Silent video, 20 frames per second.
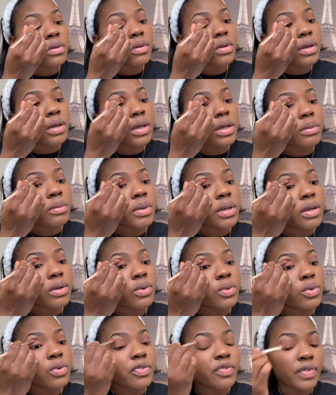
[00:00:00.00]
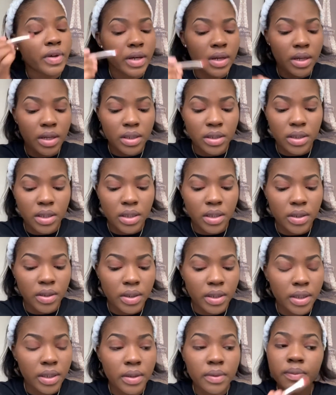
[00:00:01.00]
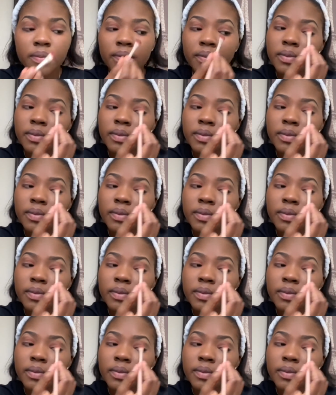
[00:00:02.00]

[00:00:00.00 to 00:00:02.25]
And men do find that annoying.